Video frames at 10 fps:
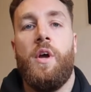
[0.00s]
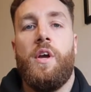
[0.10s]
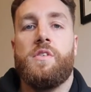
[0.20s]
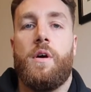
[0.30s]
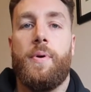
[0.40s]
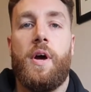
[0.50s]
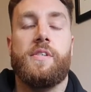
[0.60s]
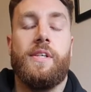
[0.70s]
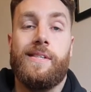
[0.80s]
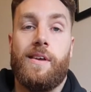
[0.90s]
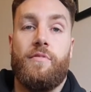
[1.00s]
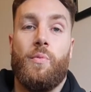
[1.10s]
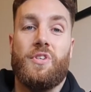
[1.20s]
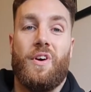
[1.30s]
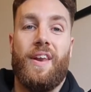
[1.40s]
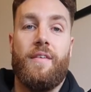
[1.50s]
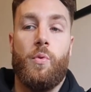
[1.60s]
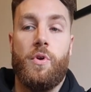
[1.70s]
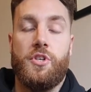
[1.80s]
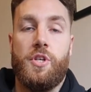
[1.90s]
It's not personally something which I'd ever
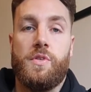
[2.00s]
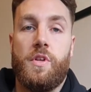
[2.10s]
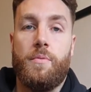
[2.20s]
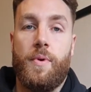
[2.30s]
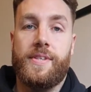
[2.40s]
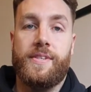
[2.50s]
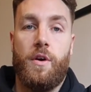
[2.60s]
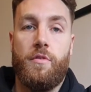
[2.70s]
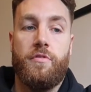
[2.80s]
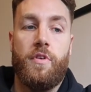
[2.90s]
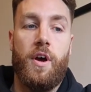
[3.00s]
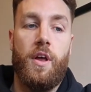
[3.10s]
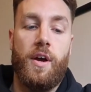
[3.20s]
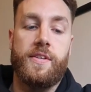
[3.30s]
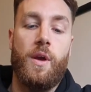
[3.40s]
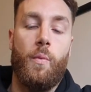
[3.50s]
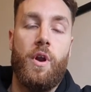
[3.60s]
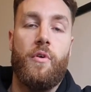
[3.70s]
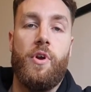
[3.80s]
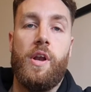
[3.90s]
want to choose to do myself. Like I said, when
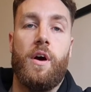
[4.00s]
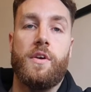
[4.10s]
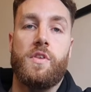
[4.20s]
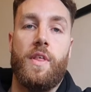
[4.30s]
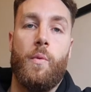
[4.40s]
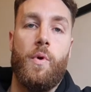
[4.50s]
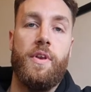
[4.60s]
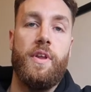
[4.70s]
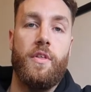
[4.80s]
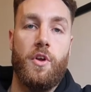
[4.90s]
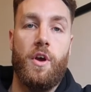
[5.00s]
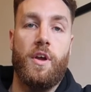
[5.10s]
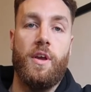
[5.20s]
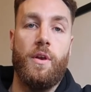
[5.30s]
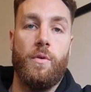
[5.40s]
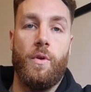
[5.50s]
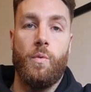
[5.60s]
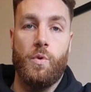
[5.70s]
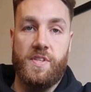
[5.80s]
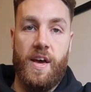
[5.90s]
I realised that one near the Gherkin
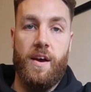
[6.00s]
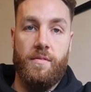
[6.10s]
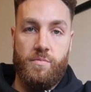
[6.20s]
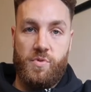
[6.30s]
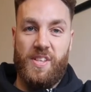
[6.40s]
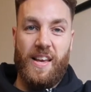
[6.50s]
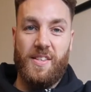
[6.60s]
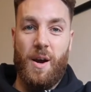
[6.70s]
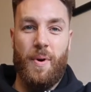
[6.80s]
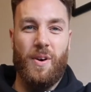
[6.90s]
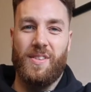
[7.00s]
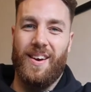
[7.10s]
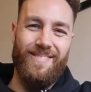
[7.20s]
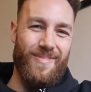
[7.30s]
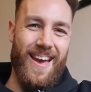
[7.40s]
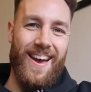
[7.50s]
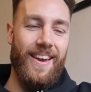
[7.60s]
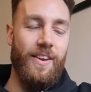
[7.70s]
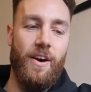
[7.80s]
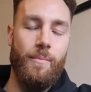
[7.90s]
was that set up, I was like,
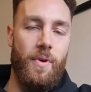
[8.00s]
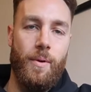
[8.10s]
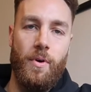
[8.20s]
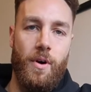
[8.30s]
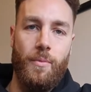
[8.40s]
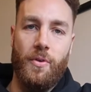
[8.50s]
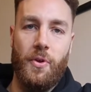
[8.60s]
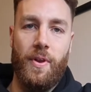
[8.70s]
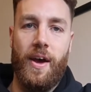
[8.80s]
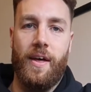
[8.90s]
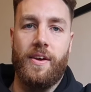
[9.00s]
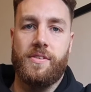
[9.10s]
nah, I'm not doing that.